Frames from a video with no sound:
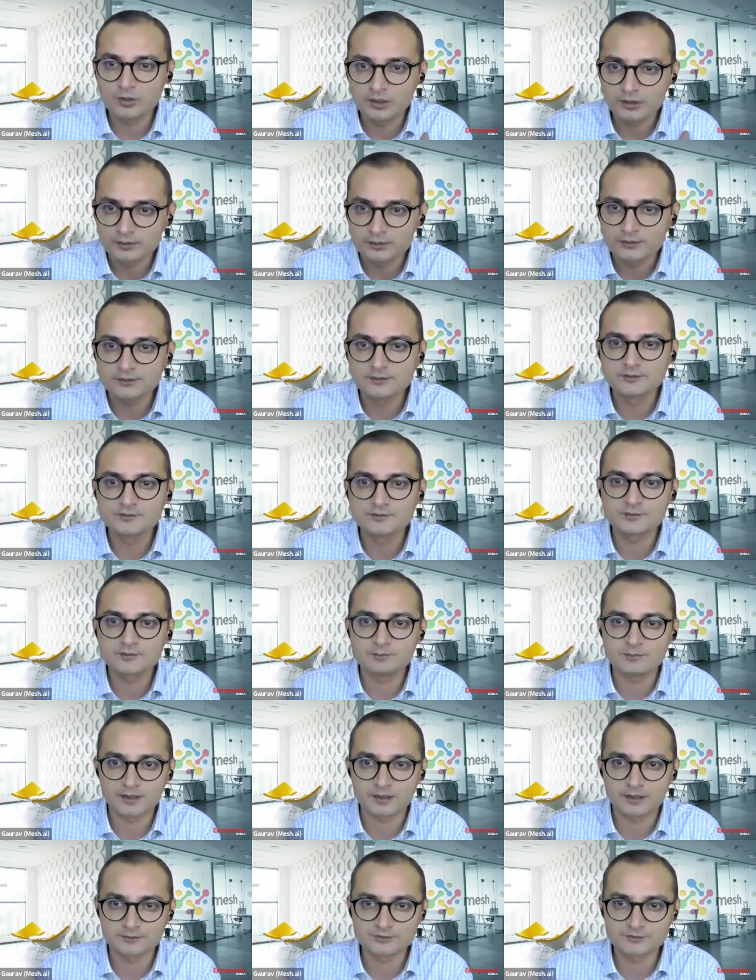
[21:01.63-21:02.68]
or my
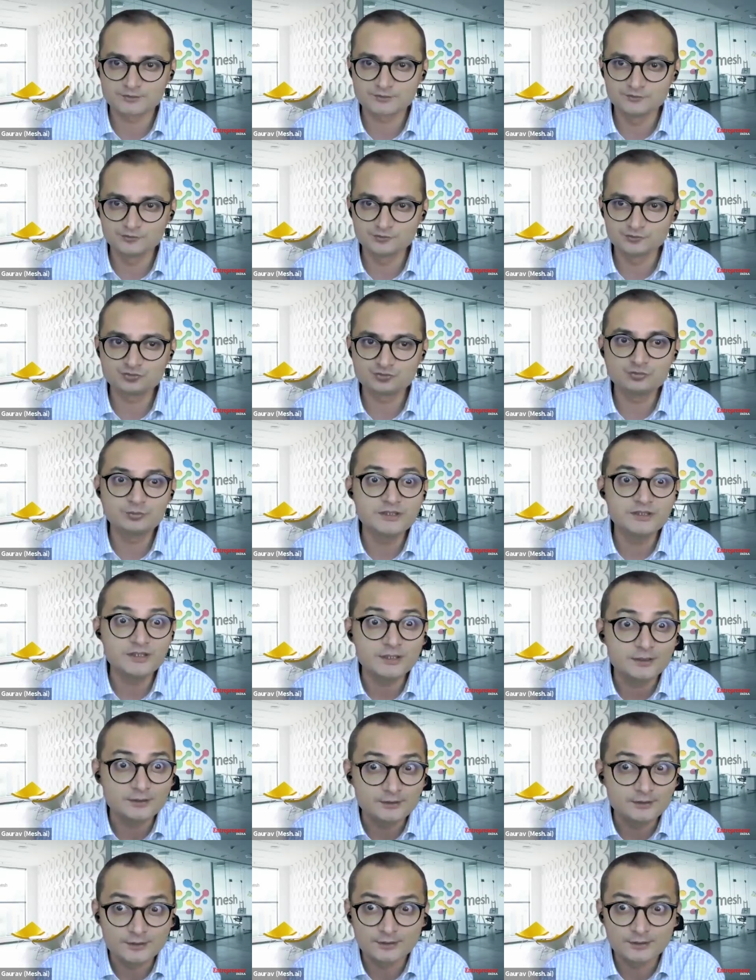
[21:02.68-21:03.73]
leaders and managers to
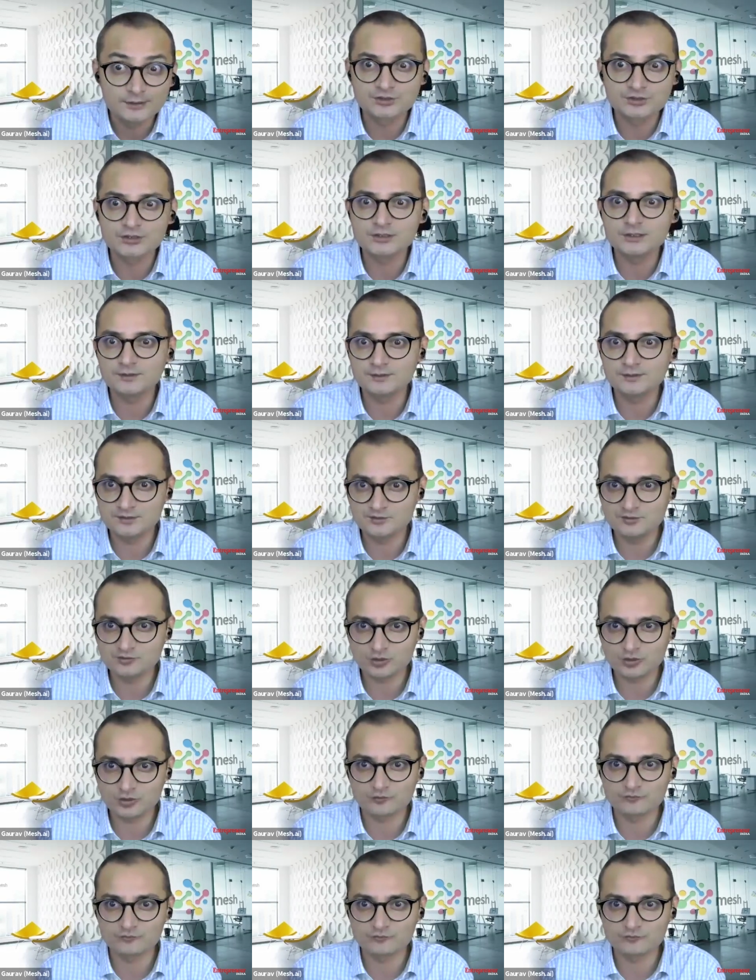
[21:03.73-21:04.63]
be engaging in